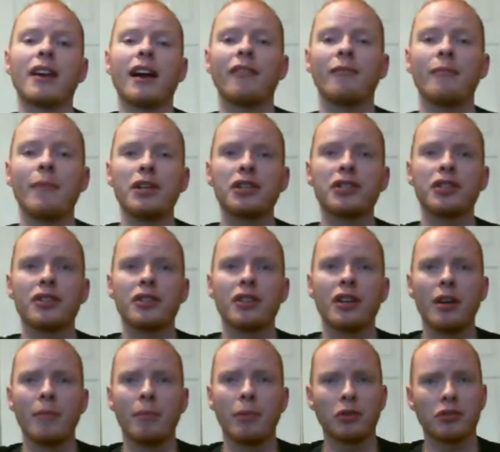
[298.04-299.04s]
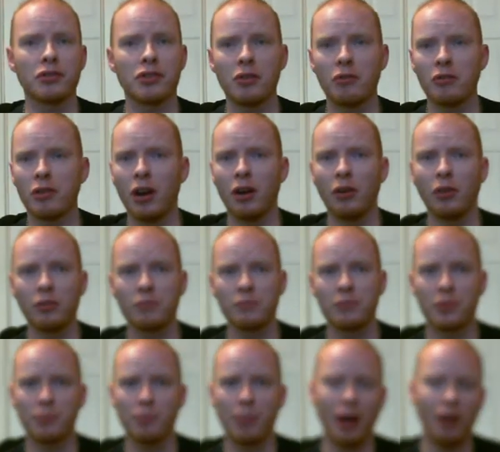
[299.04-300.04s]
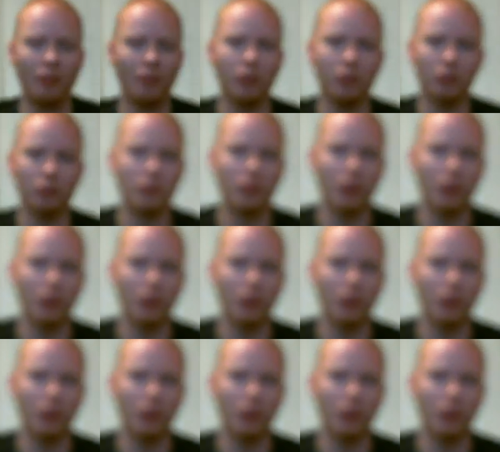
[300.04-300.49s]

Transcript: that I've mentioned, but also golems, powerful